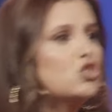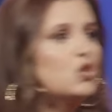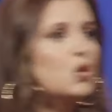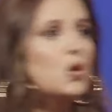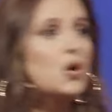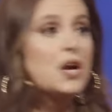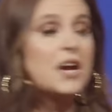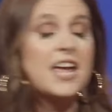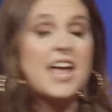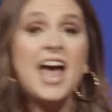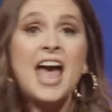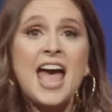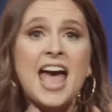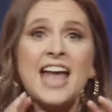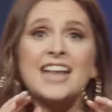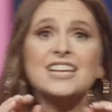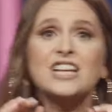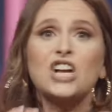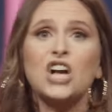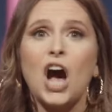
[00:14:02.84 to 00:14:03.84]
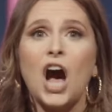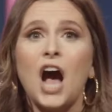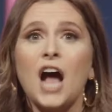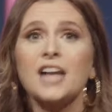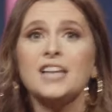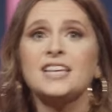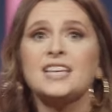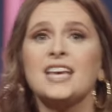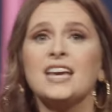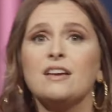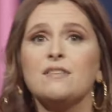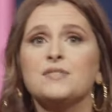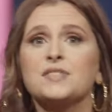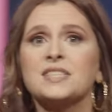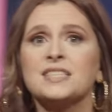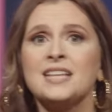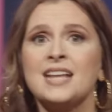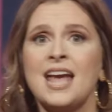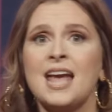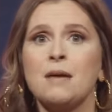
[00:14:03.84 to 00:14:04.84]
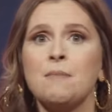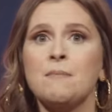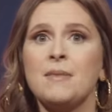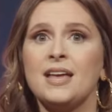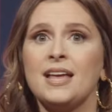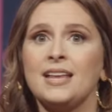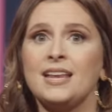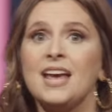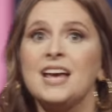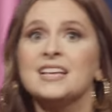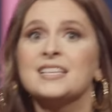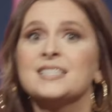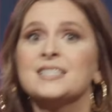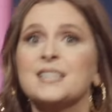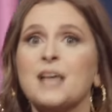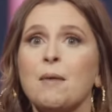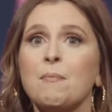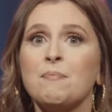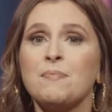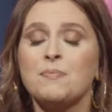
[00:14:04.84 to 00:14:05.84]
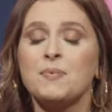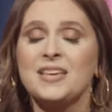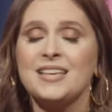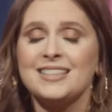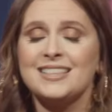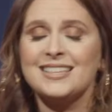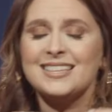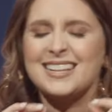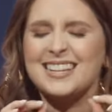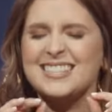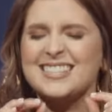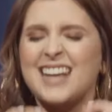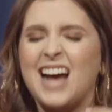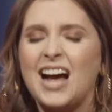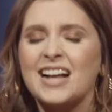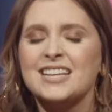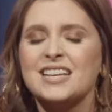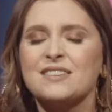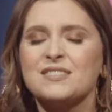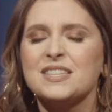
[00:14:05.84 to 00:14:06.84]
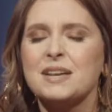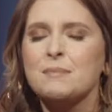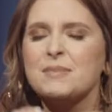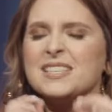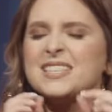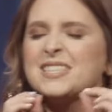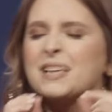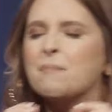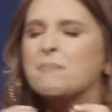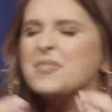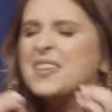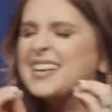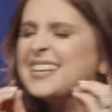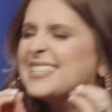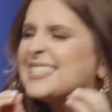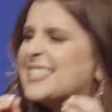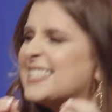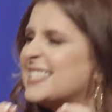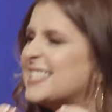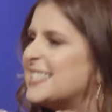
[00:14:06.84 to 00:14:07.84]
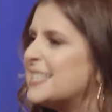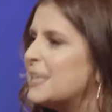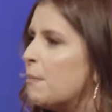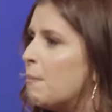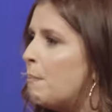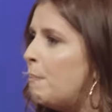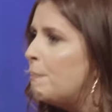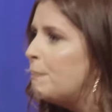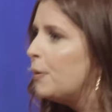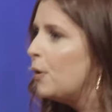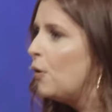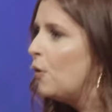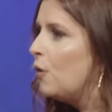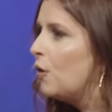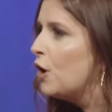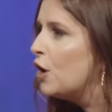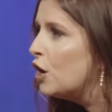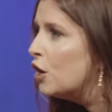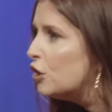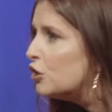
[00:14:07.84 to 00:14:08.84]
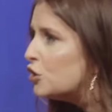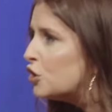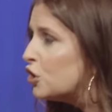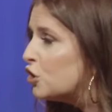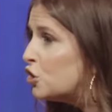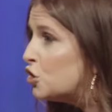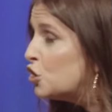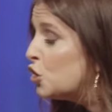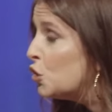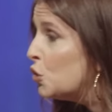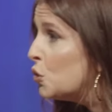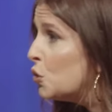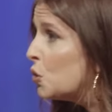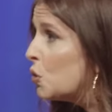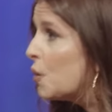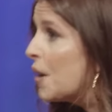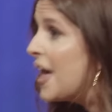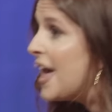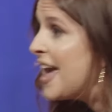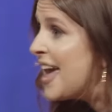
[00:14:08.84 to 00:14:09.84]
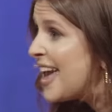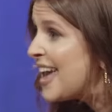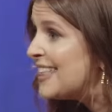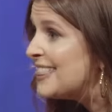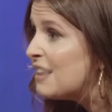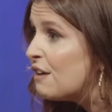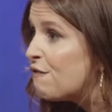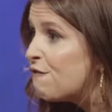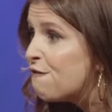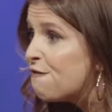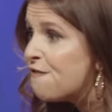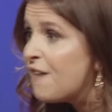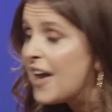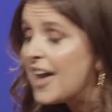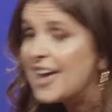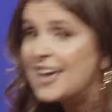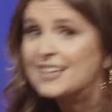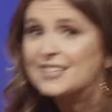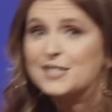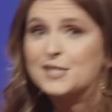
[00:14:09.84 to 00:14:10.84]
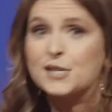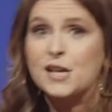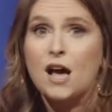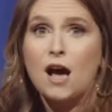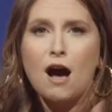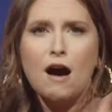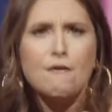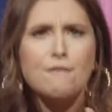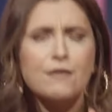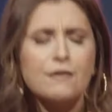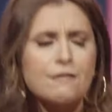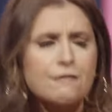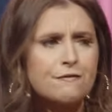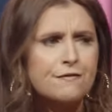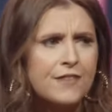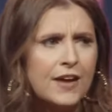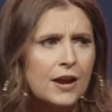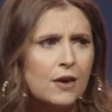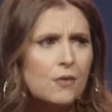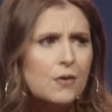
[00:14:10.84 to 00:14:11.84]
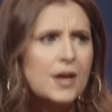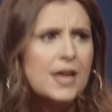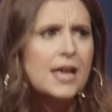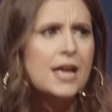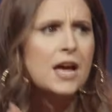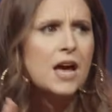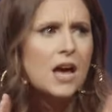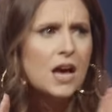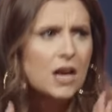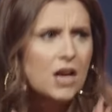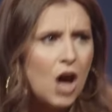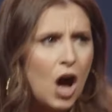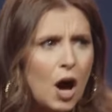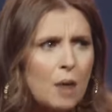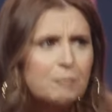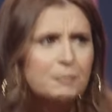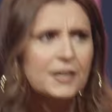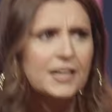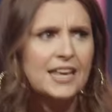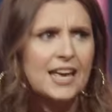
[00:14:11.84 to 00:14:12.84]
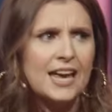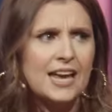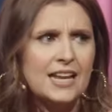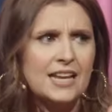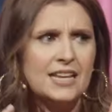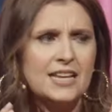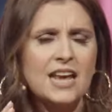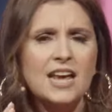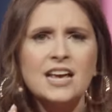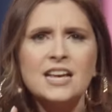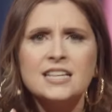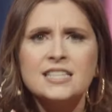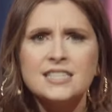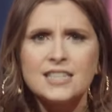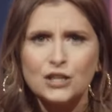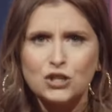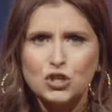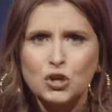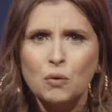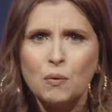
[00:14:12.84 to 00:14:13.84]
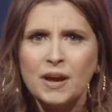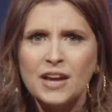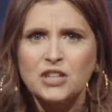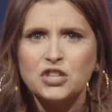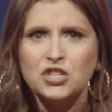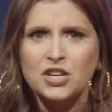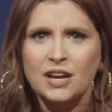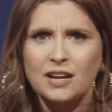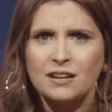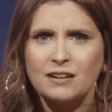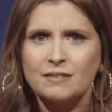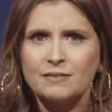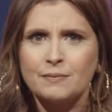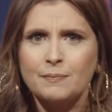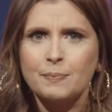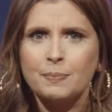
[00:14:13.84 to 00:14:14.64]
story, and God gives Naaman something, because God gives Naaman something simple to do in the face of a very complicated situation.